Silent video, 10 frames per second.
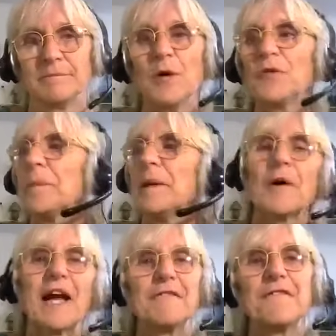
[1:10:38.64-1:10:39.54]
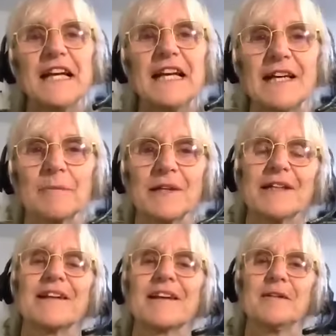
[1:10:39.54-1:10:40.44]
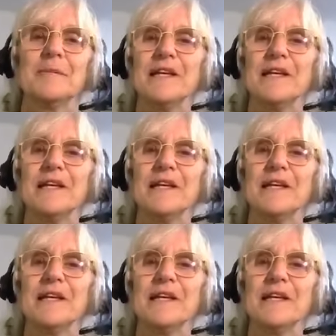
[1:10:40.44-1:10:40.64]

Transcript: most people can feel it, but it doesn't